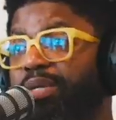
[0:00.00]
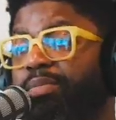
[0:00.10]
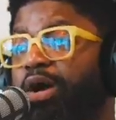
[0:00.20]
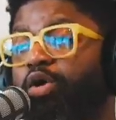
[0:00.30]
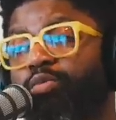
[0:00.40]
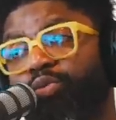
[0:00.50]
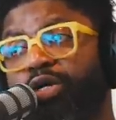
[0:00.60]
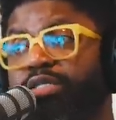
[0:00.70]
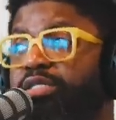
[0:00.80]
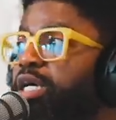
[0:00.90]
my
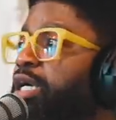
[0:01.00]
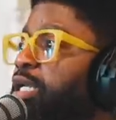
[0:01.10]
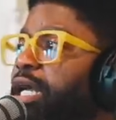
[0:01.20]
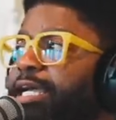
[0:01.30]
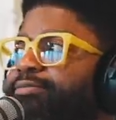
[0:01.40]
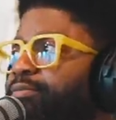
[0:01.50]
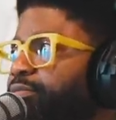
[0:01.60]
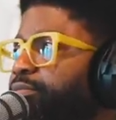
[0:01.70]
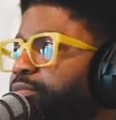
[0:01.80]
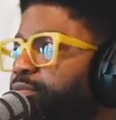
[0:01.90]
homeboys. Like,
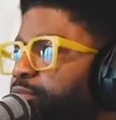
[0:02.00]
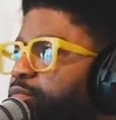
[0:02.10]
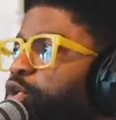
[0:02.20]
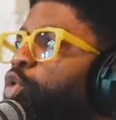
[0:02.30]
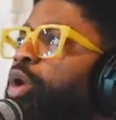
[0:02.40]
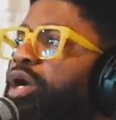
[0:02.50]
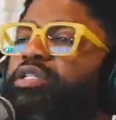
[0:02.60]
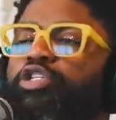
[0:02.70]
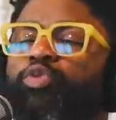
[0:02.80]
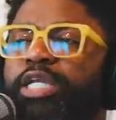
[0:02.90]
where is
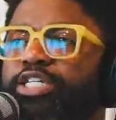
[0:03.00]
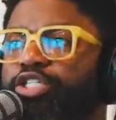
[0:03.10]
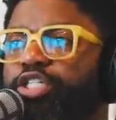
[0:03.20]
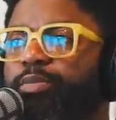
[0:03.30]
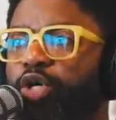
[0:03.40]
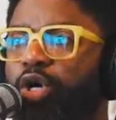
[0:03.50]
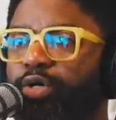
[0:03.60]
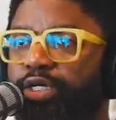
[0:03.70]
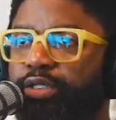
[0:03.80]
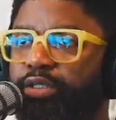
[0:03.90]
this relationship
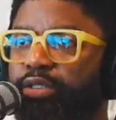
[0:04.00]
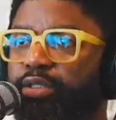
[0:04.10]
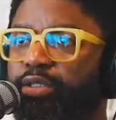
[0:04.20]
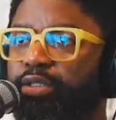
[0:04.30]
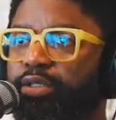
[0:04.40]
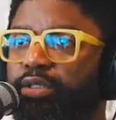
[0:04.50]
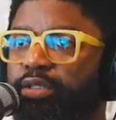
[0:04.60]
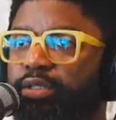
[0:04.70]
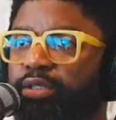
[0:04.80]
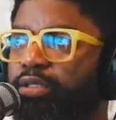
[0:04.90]
going?
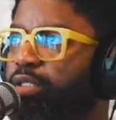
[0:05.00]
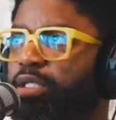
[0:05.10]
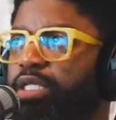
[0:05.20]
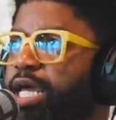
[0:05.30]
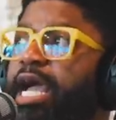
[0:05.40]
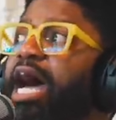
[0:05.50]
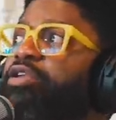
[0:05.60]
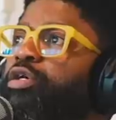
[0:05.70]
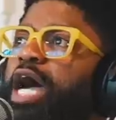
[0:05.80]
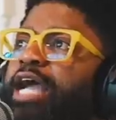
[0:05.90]
Yeah. Like, I,
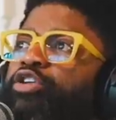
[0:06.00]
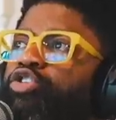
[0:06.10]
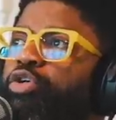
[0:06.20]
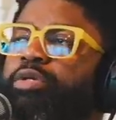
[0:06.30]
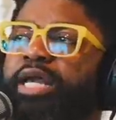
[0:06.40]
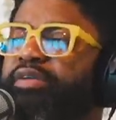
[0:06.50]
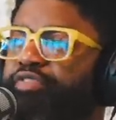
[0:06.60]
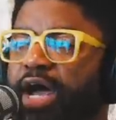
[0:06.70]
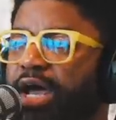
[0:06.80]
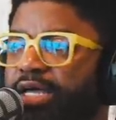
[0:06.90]
I do not
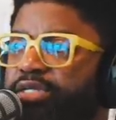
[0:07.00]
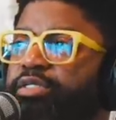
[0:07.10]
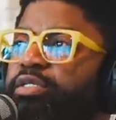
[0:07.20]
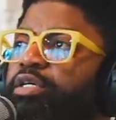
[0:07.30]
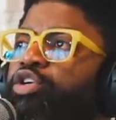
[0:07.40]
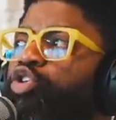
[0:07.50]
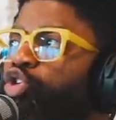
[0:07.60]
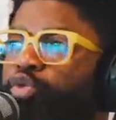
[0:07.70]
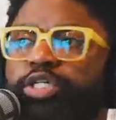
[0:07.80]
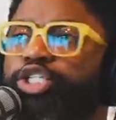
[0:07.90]
advise
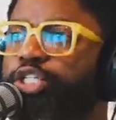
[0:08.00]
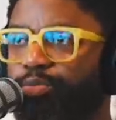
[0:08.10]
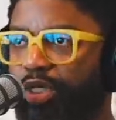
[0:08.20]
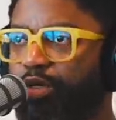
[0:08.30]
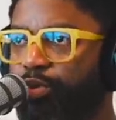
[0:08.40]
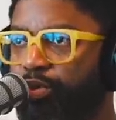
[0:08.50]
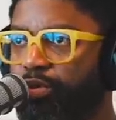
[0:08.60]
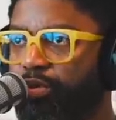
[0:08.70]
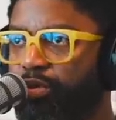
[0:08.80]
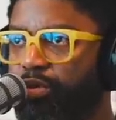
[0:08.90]
Christian people
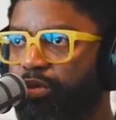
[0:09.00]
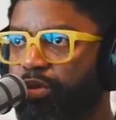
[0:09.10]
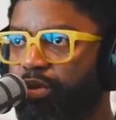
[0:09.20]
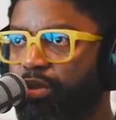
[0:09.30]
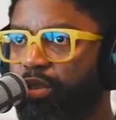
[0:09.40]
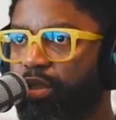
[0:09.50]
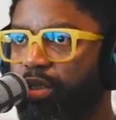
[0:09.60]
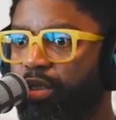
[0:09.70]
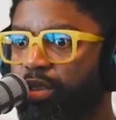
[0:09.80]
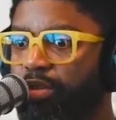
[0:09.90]

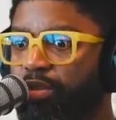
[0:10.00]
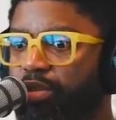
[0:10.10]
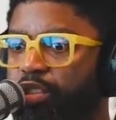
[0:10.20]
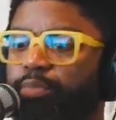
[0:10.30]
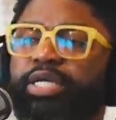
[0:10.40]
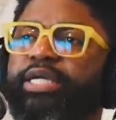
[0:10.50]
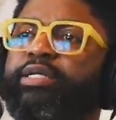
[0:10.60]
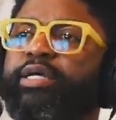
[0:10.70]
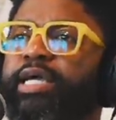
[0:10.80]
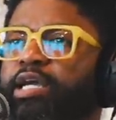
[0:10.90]
to be
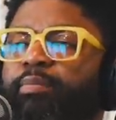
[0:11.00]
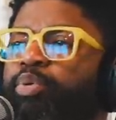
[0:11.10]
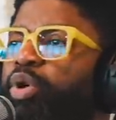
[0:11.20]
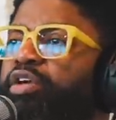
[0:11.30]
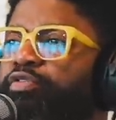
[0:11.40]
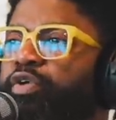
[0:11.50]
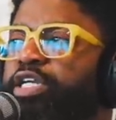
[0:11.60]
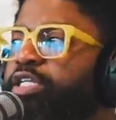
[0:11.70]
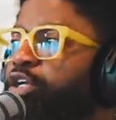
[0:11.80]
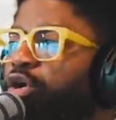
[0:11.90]
in a
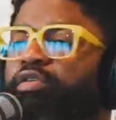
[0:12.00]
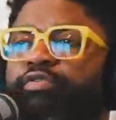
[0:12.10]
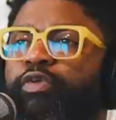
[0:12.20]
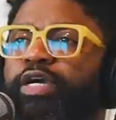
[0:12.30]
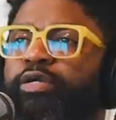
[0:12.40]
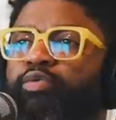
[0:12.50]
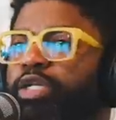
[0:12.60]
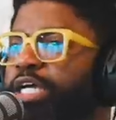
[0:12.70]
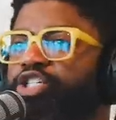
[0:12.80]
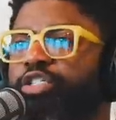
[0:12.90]
boyfriend-girlfriend
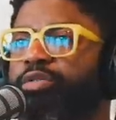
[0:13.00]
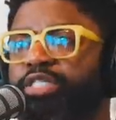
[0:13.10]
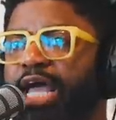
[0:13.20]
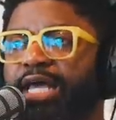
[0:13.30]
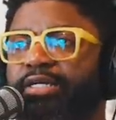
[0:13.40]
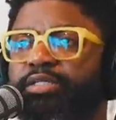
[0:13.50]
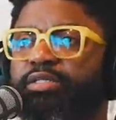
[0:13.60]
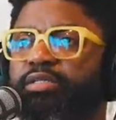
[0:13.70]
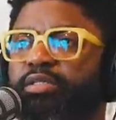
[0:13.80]
relational status